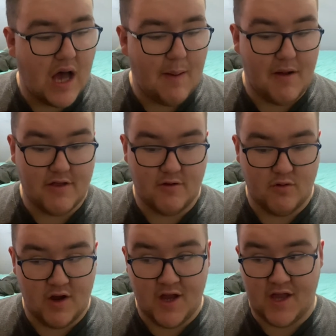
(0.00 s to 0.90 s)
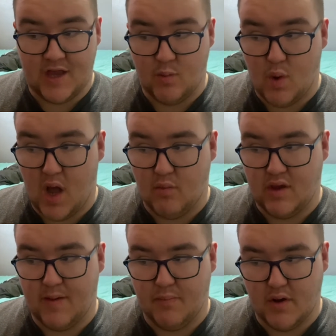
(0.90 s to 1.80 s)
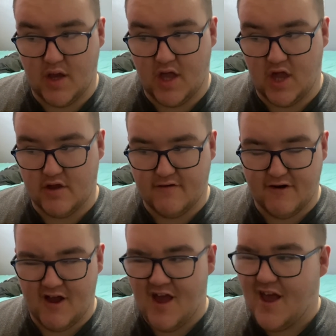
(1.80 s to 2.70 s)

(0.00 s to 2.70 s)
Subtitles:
about the ring, and why would he put it in a jar?